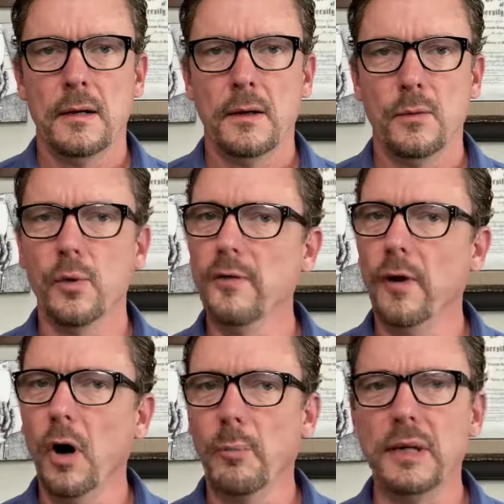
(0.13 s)
We've
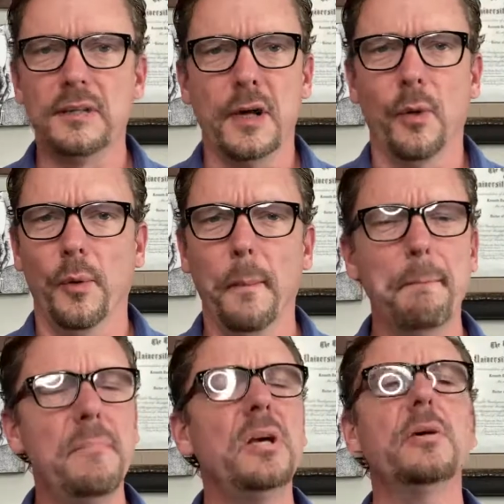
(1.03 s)
all been told a
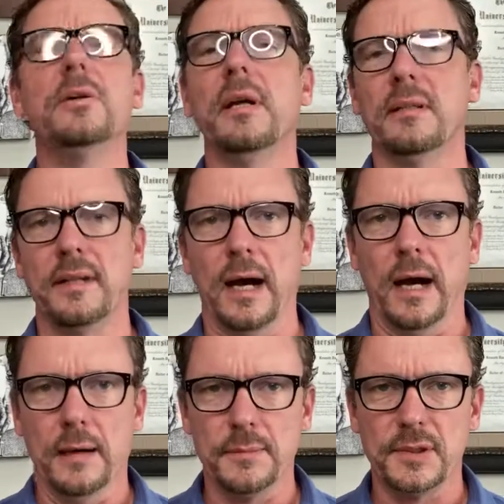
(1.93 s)
million
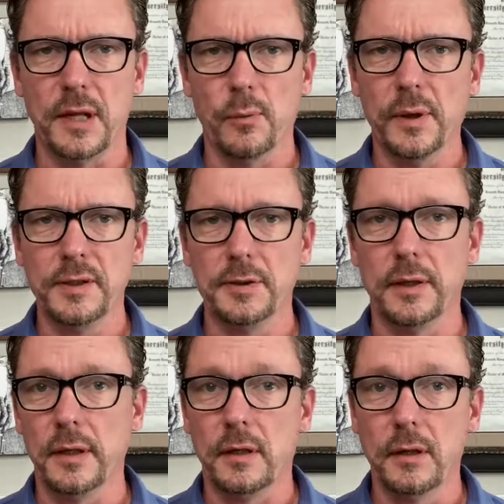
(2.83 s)
times that we should
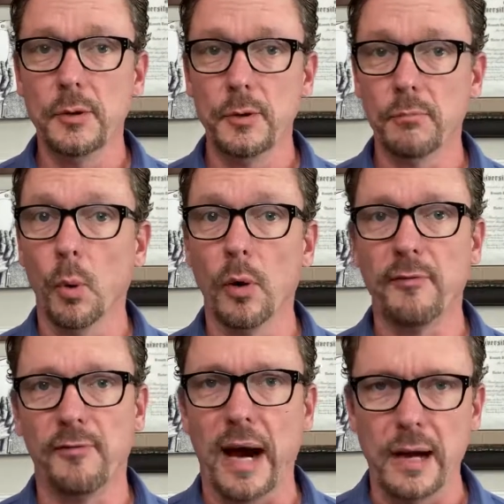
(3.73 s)
include more
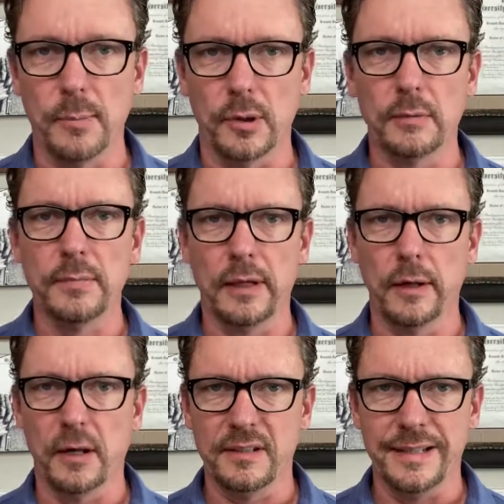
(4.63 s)
fiber in
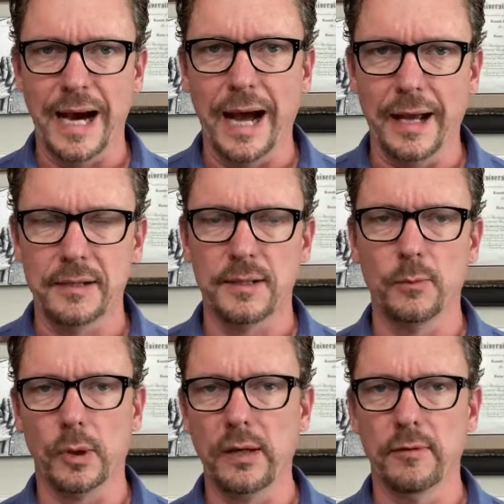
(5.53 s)
our diet, and
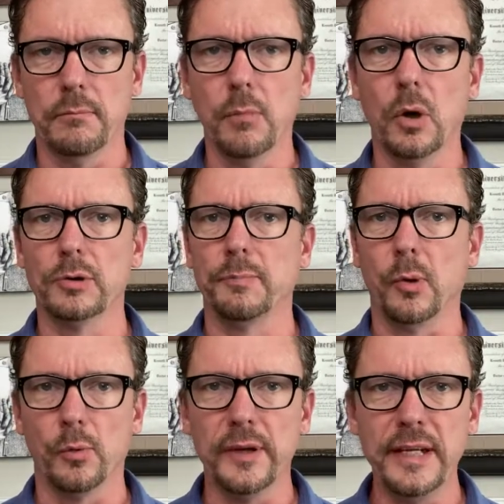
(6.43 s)
we're given
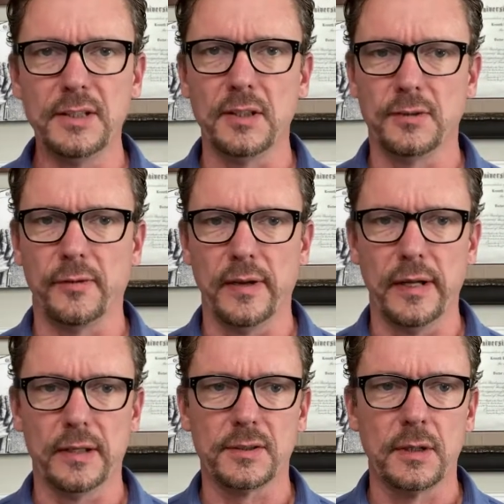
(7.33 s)
multiple reasons for
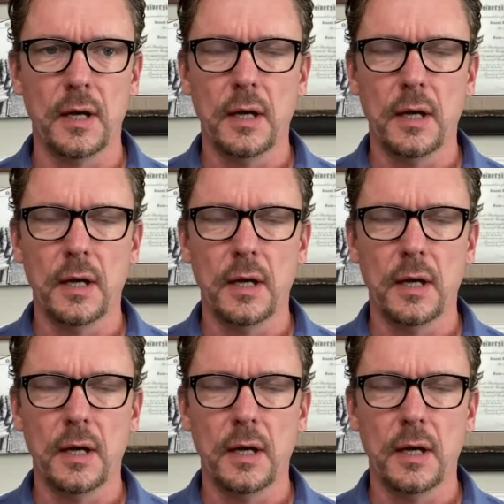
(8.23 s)
this.